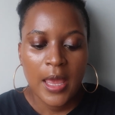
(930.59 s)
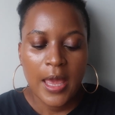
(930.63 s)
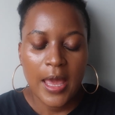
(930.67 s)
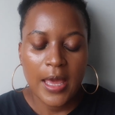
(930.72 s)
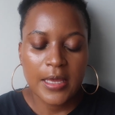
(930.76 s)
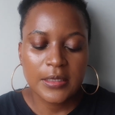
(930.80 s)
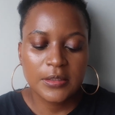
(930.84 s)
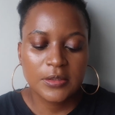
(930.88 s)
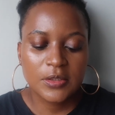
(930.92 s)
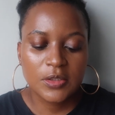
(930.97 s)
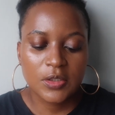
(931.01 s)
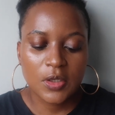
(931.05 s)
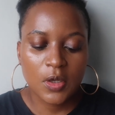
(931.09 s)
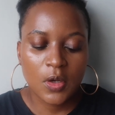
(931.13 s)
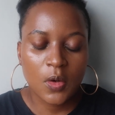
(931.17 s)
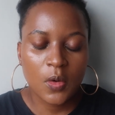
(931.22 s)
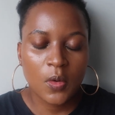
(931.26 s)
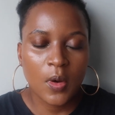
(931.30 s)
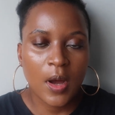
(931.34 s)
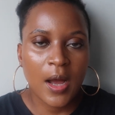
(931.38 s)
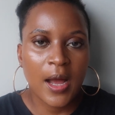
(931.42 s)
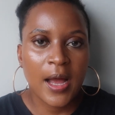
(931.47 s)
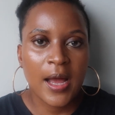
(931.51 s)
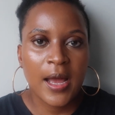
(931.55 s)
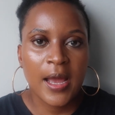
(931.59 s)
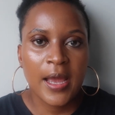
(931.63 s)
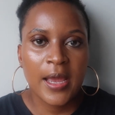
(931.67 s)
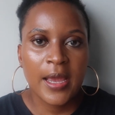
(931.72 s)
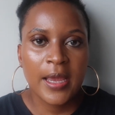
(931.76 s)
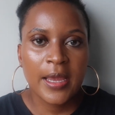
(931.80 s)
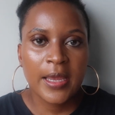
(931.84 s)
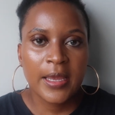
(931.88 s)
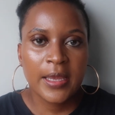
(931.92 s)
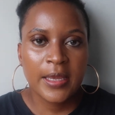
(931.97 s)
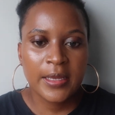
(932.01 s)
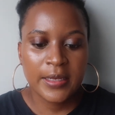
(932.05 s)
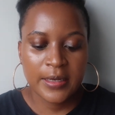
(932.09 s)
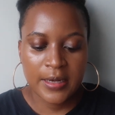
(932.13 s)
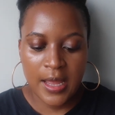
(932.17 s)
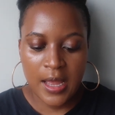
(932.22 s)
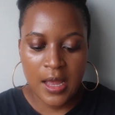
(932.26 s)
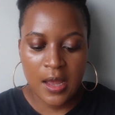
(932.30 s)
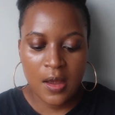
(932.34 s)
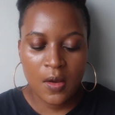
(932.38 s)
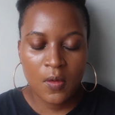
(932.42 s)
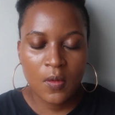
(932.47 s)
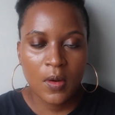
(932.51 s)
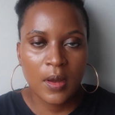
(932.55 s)
And so
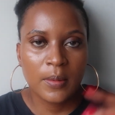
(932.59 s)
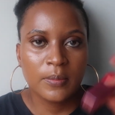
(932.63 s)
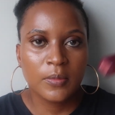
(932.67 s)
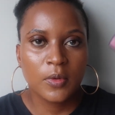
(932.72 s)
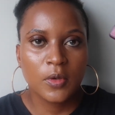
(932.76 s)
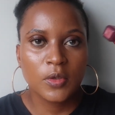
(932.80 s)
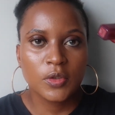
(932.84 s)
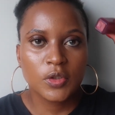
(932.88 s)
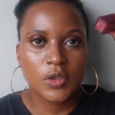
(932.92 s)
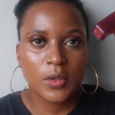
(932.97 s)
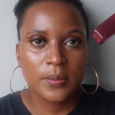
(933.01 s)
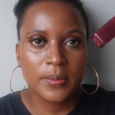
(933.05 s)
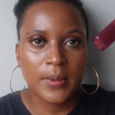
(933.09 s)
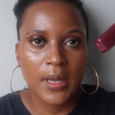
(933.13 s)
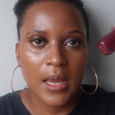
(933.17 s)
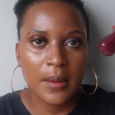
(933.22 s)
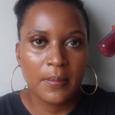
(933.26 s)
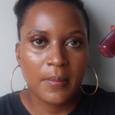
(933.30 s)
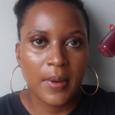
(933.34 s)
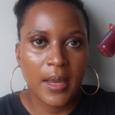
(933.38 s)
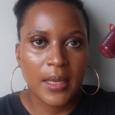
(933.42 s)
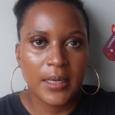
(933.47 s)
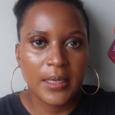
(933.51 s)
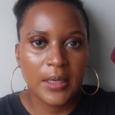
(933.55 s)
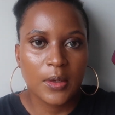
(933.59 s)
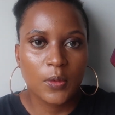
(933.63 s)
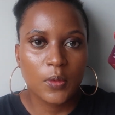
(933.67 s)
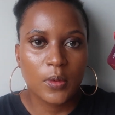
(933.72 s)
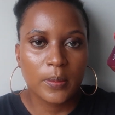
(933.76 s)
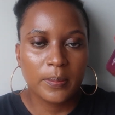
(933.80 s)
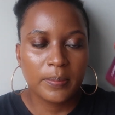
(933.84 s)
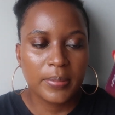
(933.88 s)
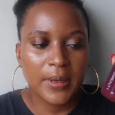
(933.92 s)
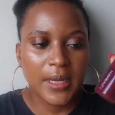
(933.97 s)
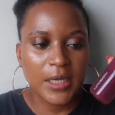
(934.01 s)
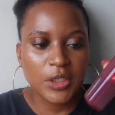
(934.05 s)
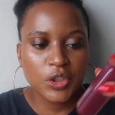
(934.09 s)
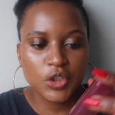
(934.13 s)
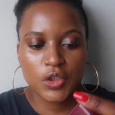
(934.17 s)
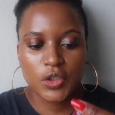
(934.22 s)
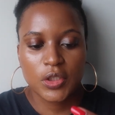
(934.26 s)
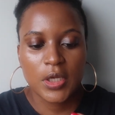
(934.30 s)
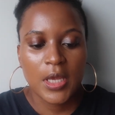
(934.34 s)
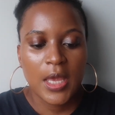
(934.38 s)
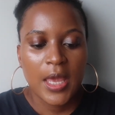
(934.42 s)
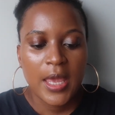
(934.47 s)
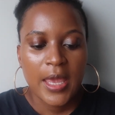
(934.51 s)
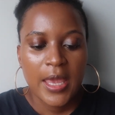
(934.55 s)
I'm going to apply my liquid
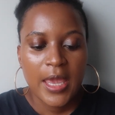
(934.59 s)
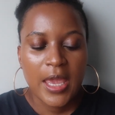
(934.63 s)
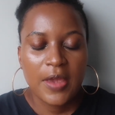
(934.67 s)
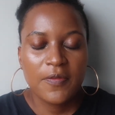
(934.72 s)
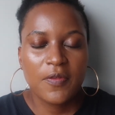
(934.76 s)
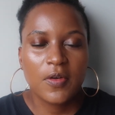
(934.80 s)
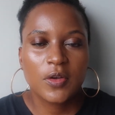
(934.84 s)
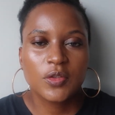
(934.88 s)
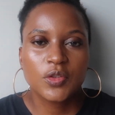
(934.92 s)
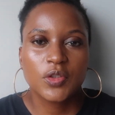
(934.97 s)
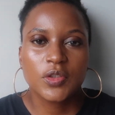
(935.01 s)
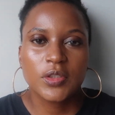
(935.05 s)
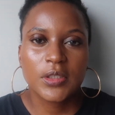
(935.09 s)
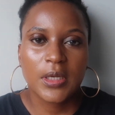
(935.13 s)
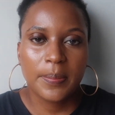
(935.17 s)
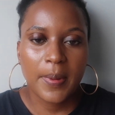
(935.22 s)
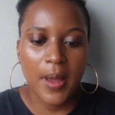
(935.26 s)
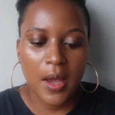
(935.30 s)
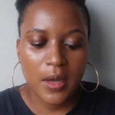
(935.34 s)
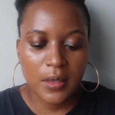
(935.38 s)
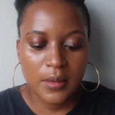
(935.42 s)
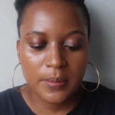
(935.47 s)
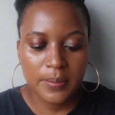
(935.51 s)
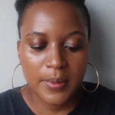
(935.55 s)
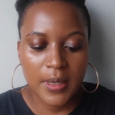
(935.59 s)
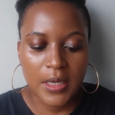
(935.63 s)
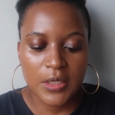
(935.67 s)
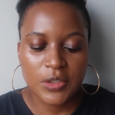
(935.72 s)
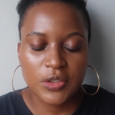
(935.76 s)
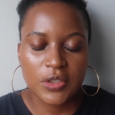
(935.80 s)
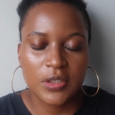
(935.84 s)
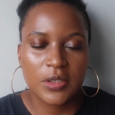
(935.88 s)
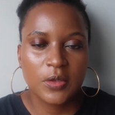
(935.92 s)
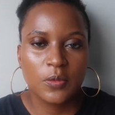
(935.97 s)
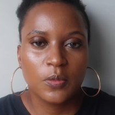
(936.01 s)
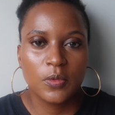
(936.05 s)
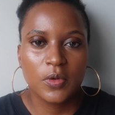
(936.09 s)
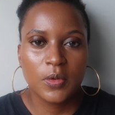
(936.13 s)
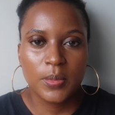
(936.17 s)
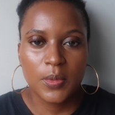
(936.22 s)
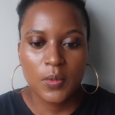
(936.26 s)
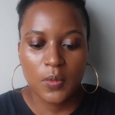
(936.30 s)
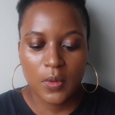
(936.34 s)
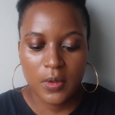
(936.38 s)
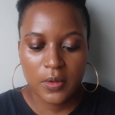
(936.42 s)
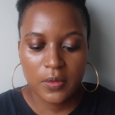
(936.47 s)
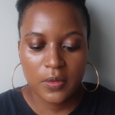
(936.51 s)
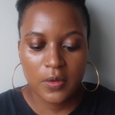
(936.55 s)
blush. If I was using a powder blush, then it would have
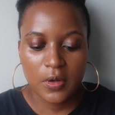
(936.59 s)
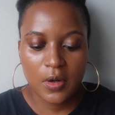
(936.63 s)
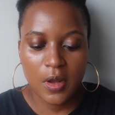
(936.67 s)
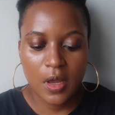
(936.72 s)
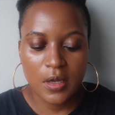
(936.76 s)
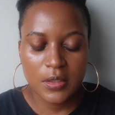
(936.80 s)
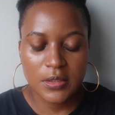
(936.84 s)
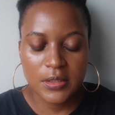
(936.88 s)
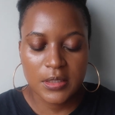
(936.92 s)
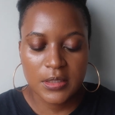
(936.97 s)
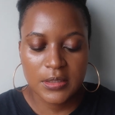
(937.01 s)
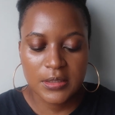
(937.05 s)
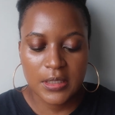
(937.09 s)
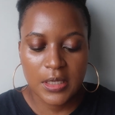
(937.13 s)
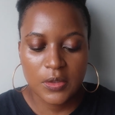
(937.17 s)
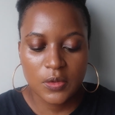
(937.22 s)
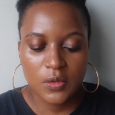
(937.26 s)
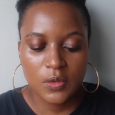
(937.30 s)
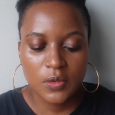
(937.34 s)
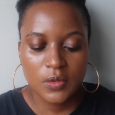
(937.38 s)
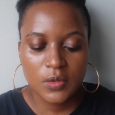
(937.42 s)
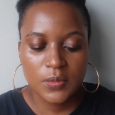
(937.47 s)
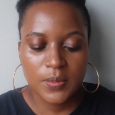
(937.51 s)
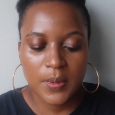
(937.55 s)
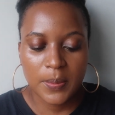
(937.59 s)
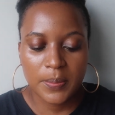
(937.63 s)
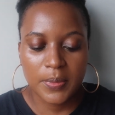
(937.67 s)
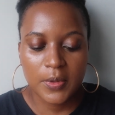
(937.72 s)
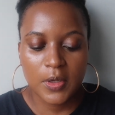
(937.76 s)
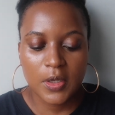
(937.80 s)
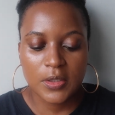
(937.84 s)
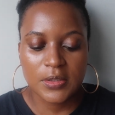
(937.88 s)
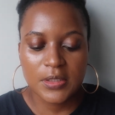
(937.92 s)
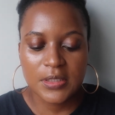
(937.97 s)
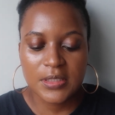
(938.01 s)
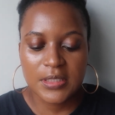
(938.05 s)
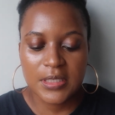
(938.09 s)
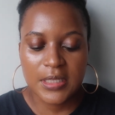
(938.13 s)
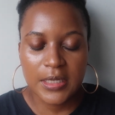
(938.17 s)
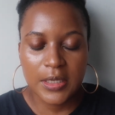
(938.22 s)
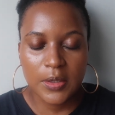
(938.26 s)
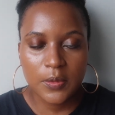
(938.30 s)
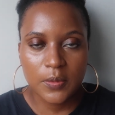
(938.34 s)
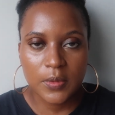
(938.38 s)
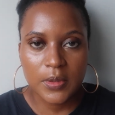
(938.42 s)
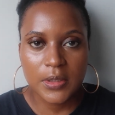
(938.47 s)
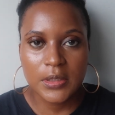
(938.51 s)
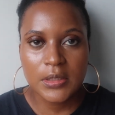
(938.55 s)
been one of the last things I used, but because it's
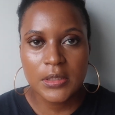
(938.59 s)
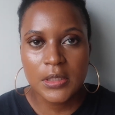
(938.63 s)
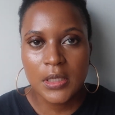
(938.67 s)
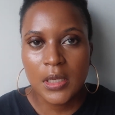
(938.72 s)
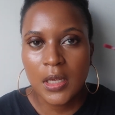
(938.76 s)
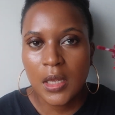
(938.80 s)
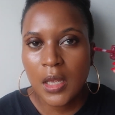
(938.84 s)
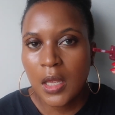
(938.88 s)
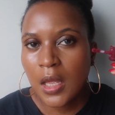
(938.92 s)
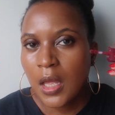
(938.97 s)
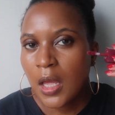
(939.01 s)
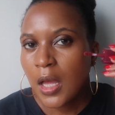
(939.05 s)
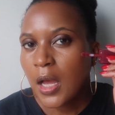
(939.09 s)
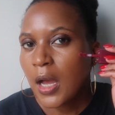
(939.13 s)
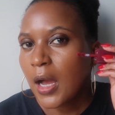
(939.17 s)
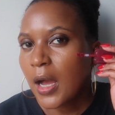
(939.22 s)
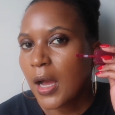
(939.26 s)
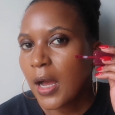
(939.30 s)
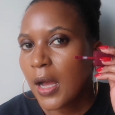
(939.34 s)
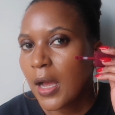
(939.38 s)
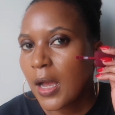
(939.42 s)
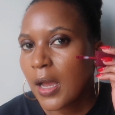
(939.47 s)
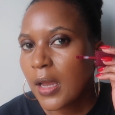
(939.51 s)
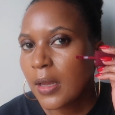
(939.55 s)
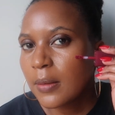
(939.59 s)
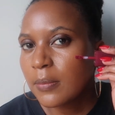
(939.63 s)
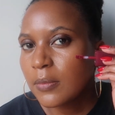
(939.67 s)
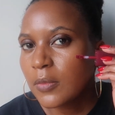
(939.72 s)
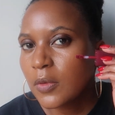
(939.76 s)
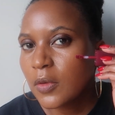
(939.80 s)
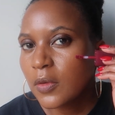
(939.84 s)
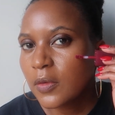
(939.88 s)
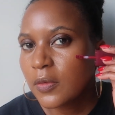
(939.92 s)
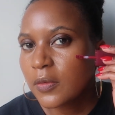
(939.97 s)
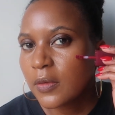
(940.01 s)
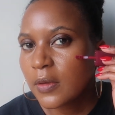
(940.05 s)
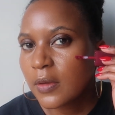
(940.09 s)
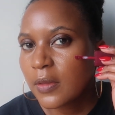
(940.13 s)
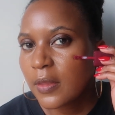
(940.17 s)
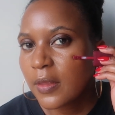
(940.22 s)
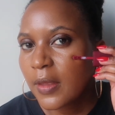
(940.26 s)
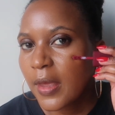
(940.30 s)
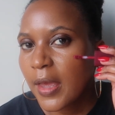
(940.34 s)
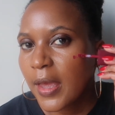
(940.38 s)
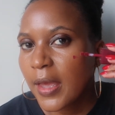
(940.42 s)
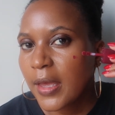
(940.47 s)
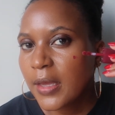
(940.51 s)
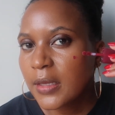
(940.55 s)
liquid, I'm using
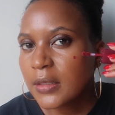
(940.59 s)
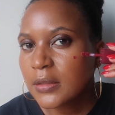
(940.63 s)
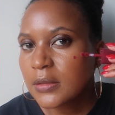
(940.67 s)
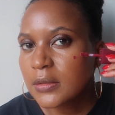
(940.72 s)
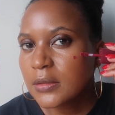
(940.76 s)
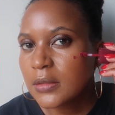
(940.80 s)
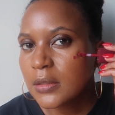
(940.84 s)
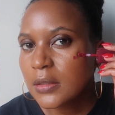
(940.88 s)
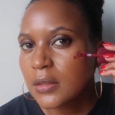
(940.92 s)
that.